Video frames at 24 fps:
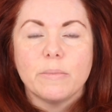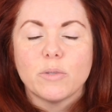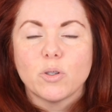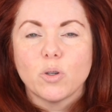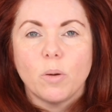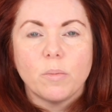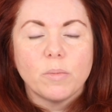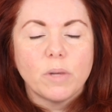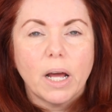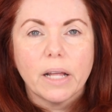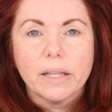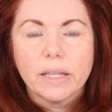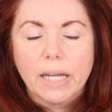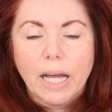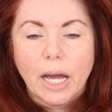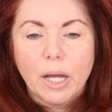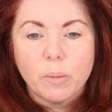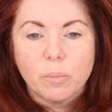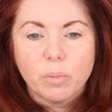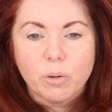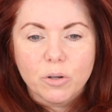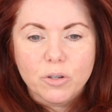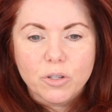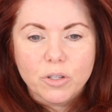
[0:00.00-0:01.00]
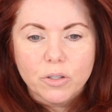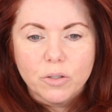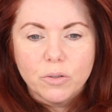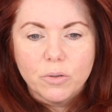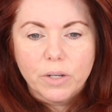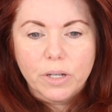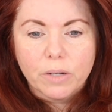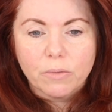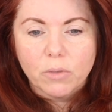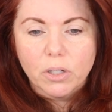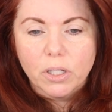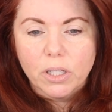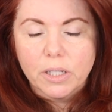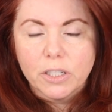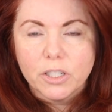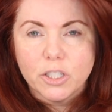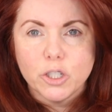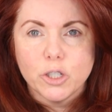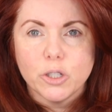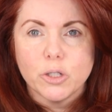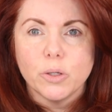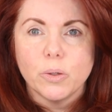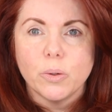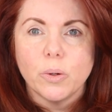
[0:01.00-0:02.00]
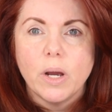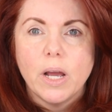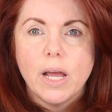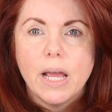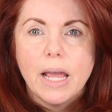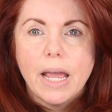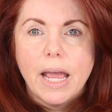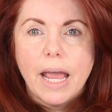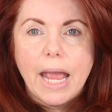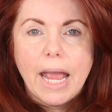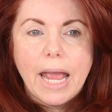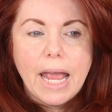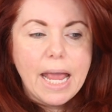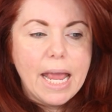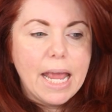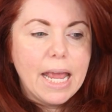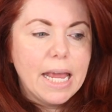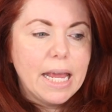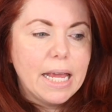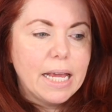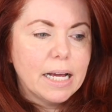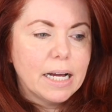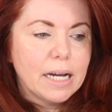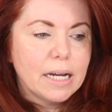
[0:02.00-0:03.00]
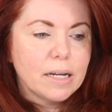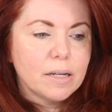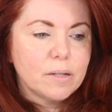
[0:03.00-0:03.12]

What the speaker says: So I'm not the kind of person who can really do a